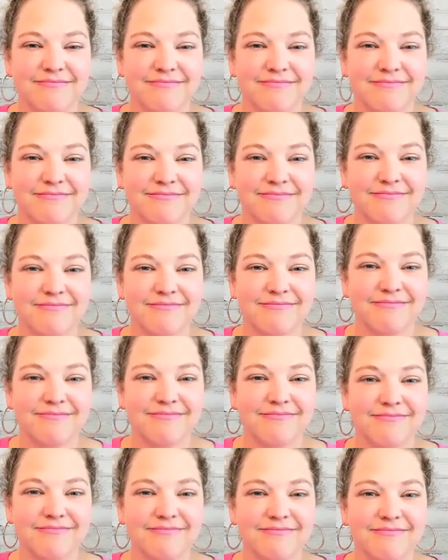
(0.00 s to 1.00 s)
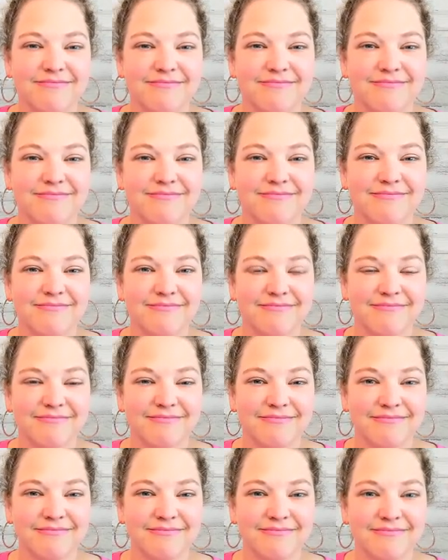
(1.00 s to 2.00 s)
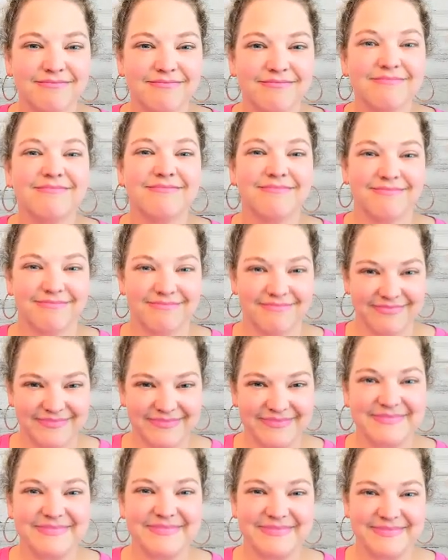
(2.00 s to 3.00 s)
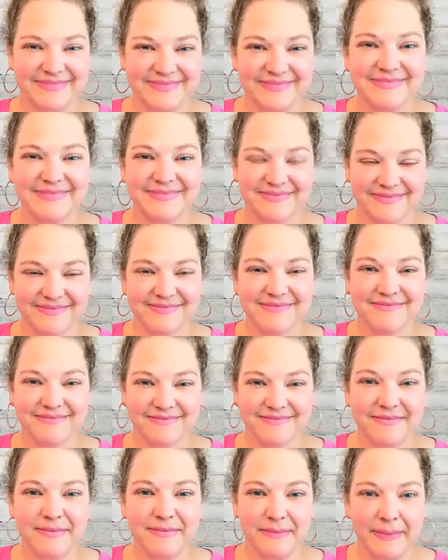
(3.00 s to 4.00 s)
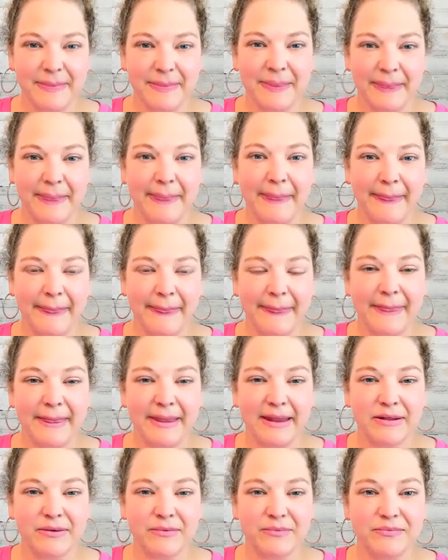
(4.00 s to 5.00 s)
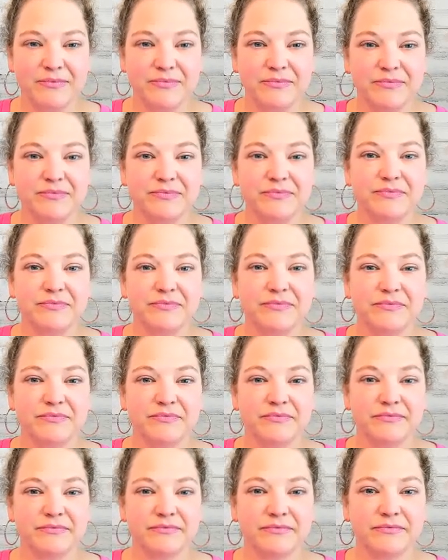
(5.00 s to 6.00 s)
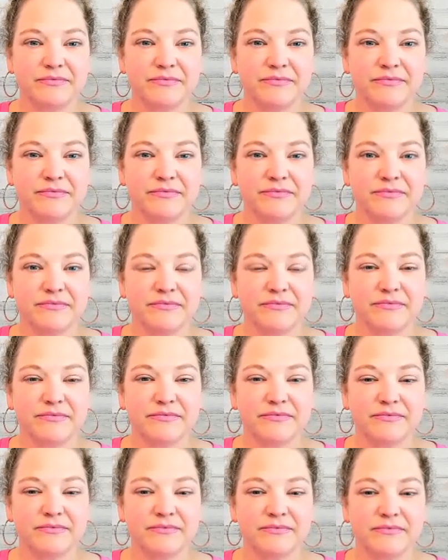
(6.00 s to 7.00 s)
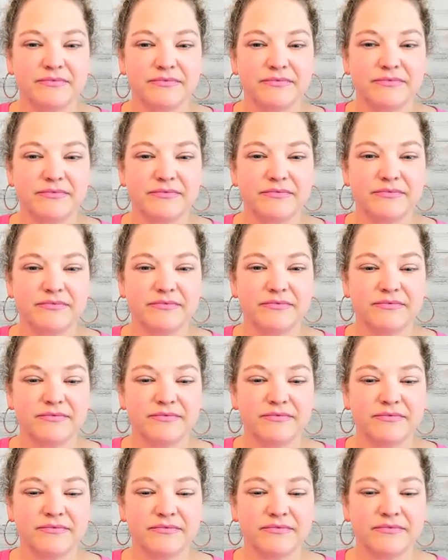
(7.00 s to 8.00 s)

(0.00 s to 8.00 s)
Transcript: (silent)